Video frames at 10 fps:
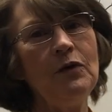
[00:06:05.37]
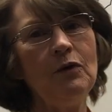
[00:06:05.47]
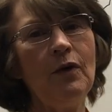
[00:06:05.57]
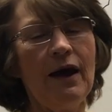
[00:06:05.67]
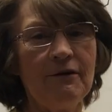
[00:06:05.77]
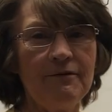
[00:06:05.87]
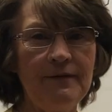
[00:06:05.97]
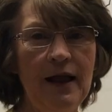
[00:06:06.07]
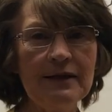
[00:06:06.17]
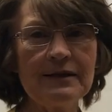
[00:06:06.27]
you have
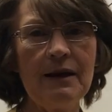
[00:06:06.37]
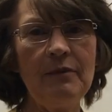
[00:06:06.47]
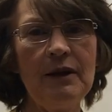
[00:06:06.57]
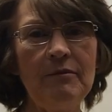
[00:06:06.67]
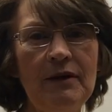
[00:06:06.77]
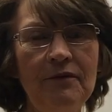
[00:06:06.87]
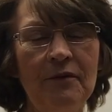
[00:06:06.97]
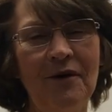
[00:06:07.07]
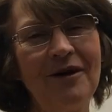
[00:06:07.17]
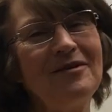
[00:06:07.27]
felt something
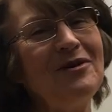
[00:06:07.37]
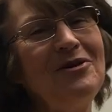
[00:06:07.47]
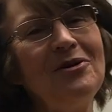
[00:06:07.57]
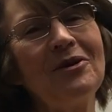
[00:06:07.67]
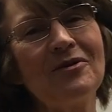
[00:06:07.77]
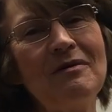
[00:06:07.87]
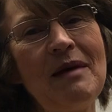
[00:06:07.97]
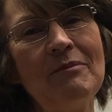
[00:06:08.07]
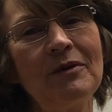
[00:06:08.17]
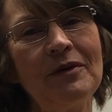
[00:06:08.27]
before, then you could
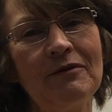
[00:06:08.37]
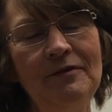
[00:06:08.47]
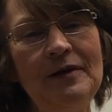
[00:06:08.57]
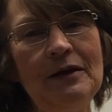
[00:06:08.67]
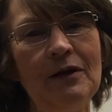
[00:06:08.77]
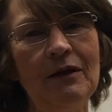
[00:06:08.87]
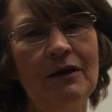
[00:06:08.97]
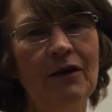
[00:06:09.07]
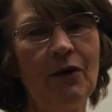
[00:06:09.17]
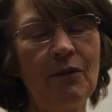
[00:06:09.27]
remember the
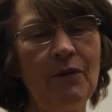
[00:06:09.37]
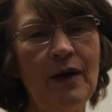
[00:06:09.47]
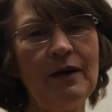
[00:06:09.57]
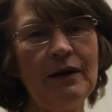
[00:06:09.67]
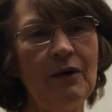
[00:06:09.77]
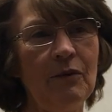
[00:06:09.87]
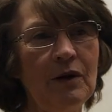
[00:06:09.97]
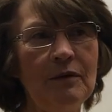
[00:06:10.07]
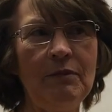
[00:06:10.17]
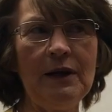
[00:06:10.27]
feel or what it
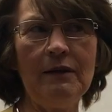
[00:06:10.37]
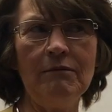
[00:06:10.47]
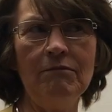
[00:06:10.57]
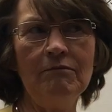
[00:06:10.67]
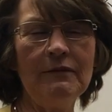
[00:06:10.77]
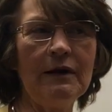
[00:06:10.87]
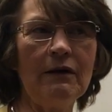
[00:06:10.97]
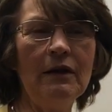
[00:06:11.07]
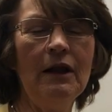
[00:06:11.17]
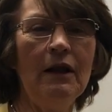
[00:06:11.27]
would be.
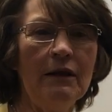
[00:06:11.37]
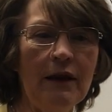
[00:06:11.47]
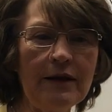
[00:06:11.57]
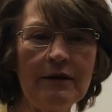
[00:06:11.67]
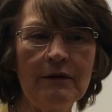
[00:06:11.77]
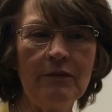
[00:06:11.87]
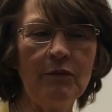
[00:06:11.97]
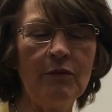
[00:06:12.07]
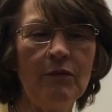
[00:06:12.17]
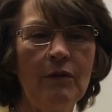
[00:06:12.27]
Like
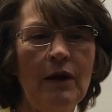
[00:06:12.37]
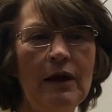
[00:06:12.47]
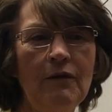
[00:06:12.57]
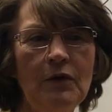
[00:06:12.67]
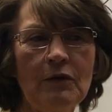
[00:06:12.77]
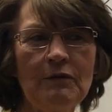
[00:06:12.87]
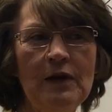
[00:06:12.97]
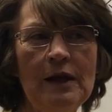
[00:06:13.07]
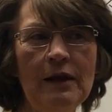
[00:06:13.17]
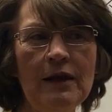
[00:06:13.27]
if you're
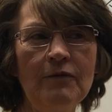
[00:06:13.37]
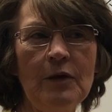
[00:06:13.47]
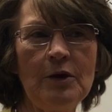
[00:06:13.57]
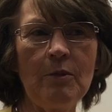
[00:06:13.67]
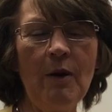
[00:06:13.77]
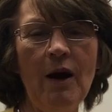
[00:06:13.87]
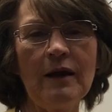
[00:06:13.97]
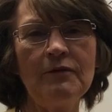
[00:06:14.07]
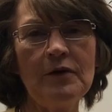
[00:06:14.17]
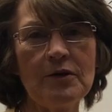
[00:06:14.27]
feeling in your
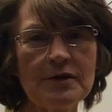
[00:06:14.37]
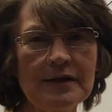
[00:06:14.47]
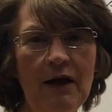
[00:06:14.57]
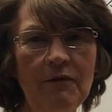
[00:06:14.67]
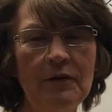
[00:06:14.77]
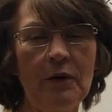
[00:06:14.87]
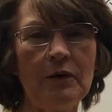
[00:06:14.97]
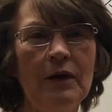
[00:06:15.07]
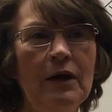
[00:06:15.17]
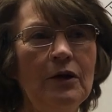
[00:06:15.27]
pocket for your cell phone,
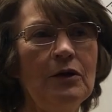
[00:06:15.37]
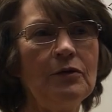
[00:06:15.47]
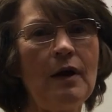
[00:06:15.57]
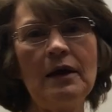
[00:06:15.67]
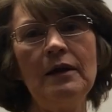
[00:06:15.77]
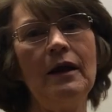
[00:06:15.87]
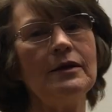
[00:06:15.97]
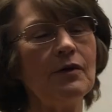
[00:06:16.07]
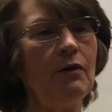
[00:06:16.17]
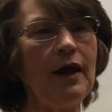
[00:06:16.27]
you'd
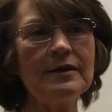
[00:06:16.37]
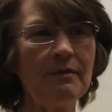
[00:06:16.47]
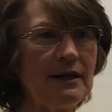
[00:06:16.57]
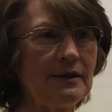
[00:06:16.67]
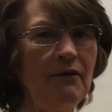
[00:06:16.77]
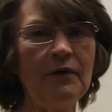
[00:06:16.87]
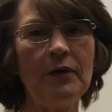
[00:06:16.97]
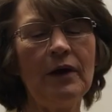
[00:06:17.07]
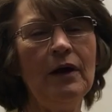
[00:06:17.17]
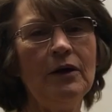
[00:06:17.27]
recognize, oh, that's my cell phone.
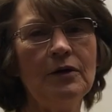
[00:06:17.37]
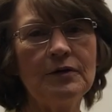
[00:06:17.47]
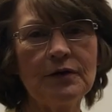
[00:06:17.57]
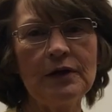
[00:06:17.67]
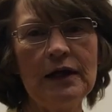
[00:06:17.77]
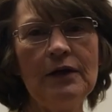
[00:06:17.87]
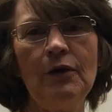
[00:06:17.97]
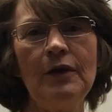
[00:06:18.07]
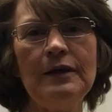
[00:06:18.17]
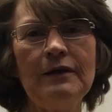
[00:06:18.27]
You'd certainly
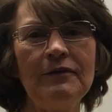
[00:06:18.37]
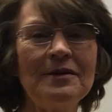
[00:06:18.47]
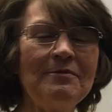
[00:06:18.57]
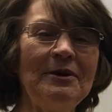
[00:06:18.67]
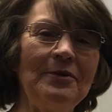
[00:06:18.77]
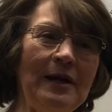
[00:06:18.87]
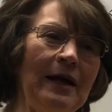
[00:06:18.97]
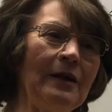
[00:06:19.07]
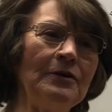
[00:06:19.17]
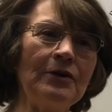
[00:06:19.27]
know the difference between
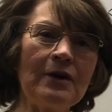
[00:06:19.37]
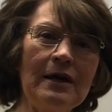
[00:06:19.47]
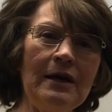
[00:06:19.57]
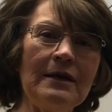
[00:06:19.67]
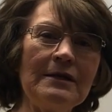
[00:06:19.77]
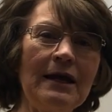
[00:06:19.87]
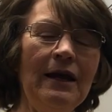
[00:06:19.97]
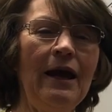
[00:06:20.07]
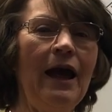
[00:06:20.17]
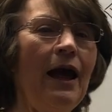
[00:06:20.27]
it and your keys.
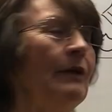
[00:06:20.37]
And